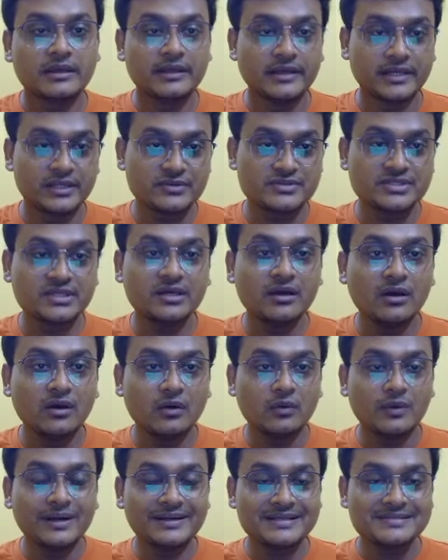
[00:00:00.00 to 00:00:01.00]
And you see,
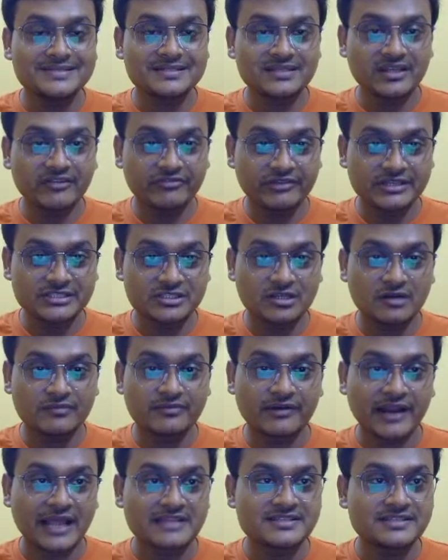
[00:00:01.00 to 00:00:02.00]
what is the definition
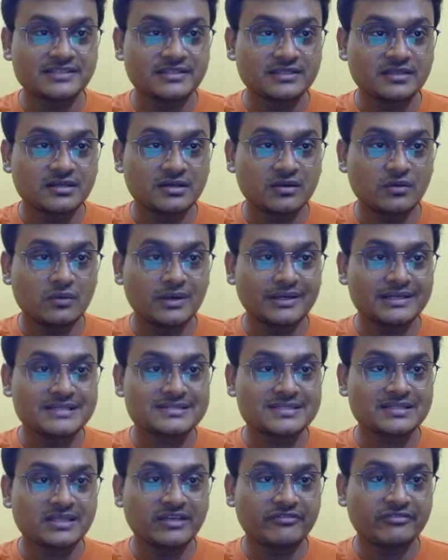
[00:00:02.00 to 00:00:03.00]
of tragedy? What
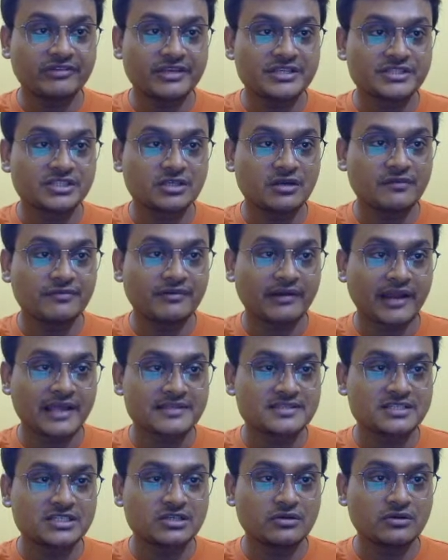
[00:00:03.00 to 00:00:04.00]
is the definition of
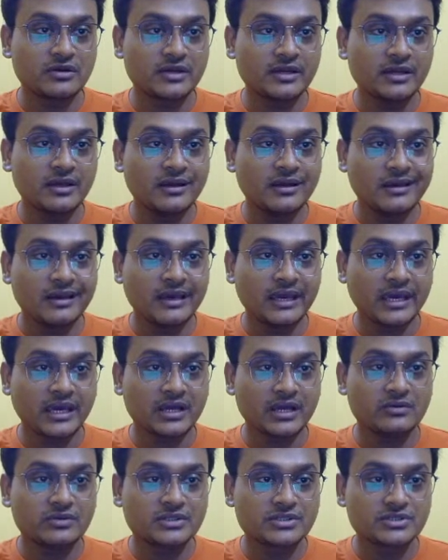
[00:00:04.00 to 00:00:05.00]
tragedy? Okay,
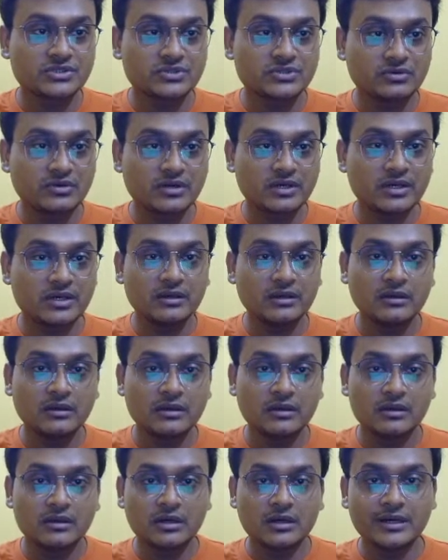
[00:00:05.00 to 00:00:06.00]
according to okay
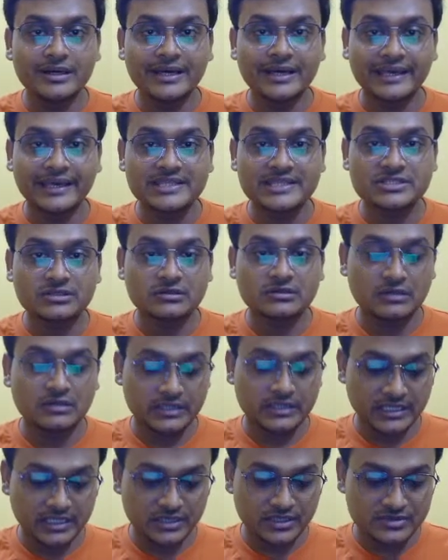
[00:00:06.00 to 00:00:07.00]
Aristotle.
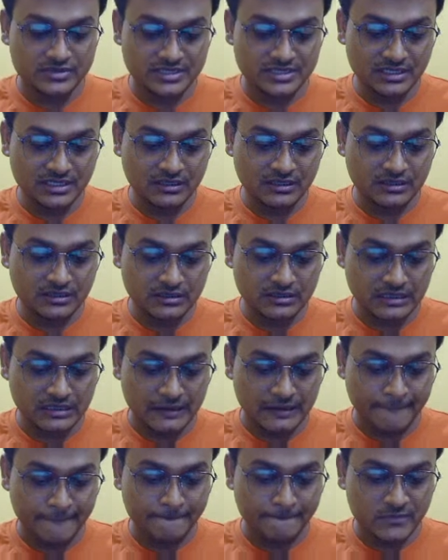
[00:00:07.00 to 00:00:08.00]
Here you see,
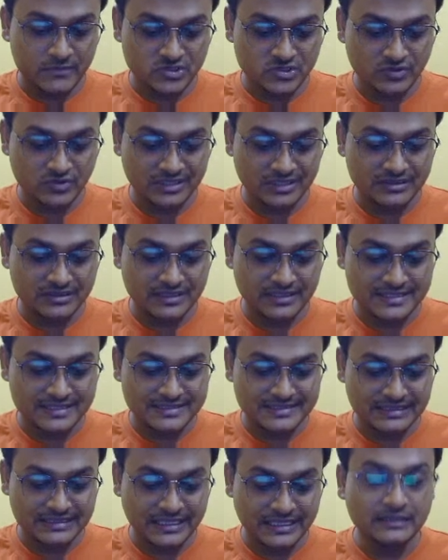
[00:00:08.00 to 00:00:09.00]
yeah, Swati,
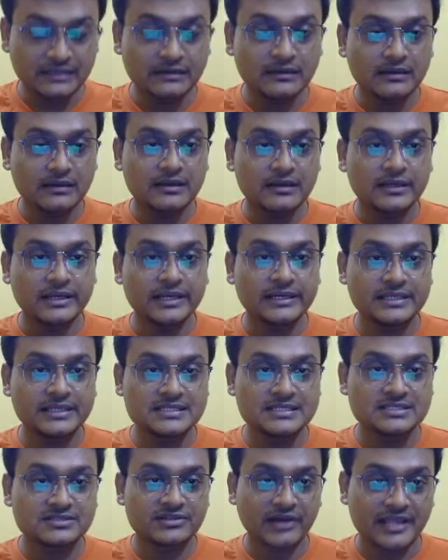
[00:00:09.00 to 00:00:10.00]
excellent. It
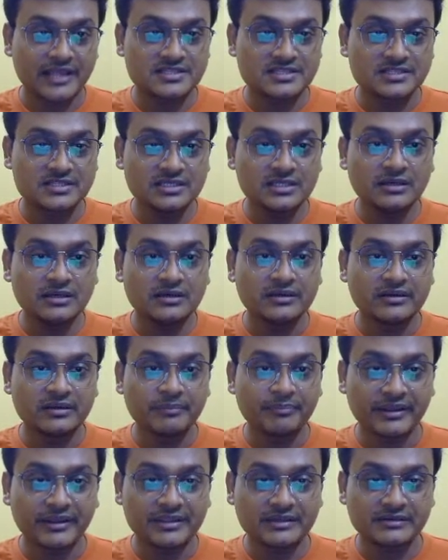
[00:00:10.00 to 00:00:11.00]
is tragedy,
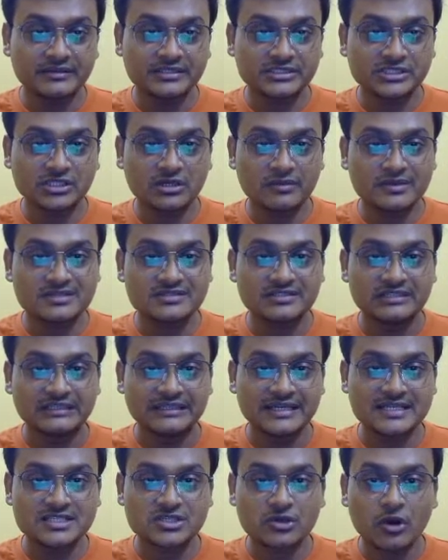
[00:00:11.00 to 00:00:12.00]
representation of a
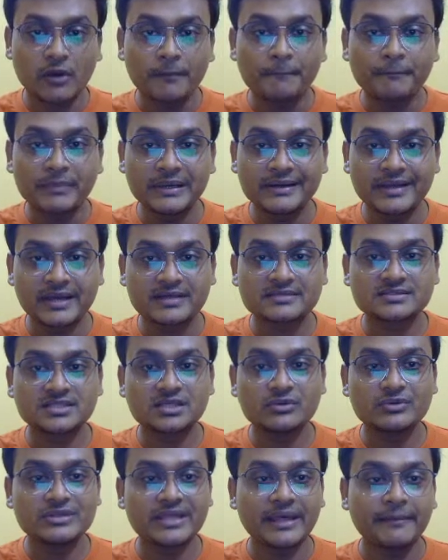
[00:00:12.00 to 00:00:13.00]
serious, complete
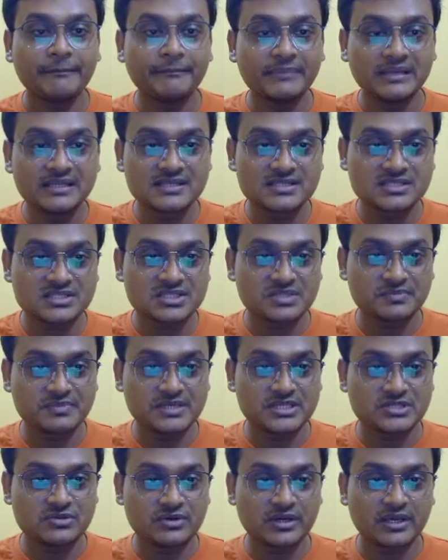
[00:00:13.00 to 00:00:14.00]
action with embellished
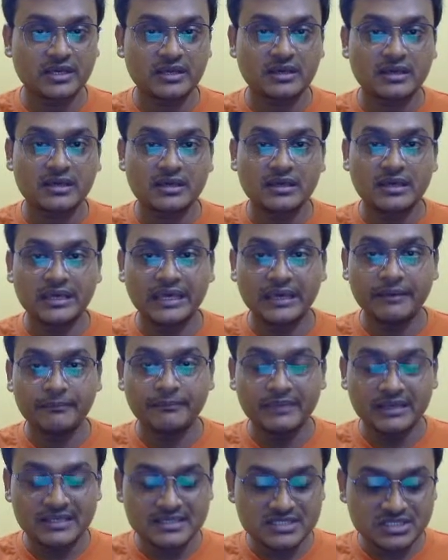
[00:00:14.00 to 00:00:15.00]
speech. Okay,
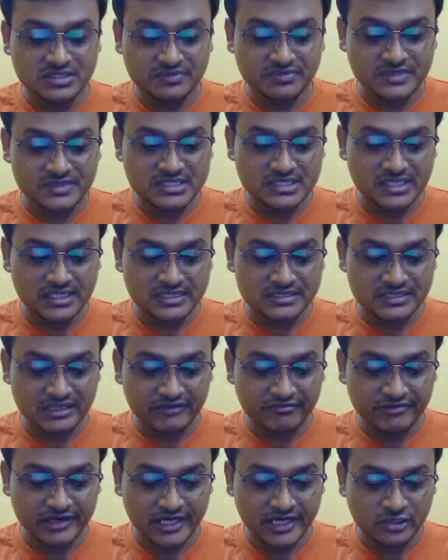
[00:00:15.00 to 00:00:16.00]
embellished speech is
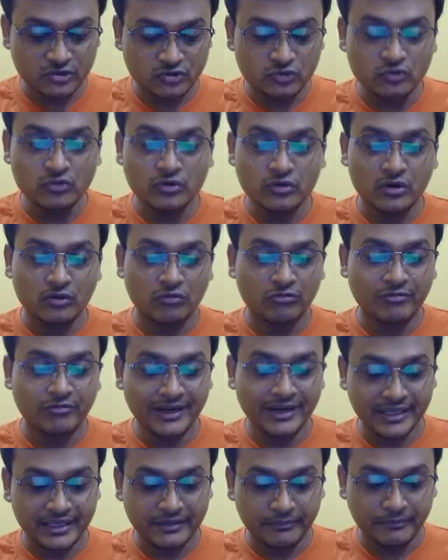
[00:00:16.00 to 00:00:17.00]
referring to
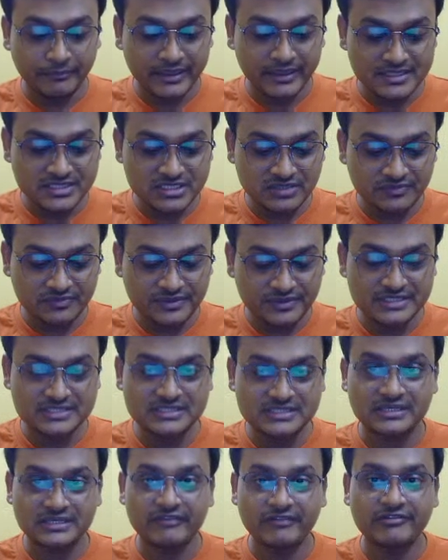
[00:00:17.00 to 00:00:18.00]
what? Embellished speech
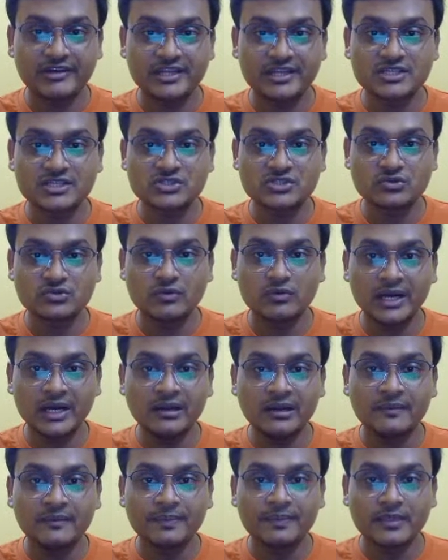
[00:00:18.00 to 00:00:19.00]
is referring to
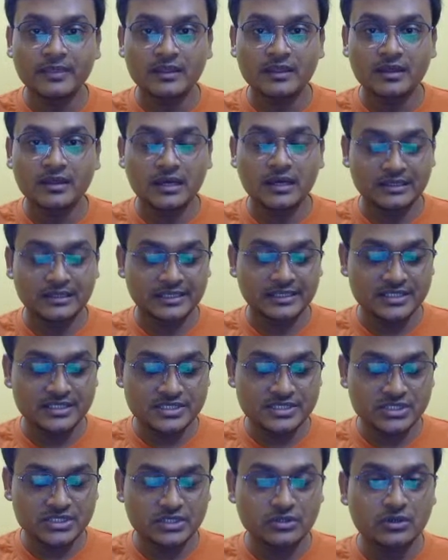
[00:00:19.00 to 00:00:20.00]
what? That
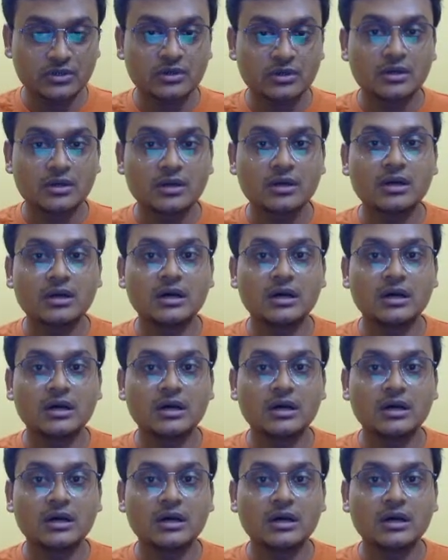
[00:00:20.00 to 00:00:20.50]
is your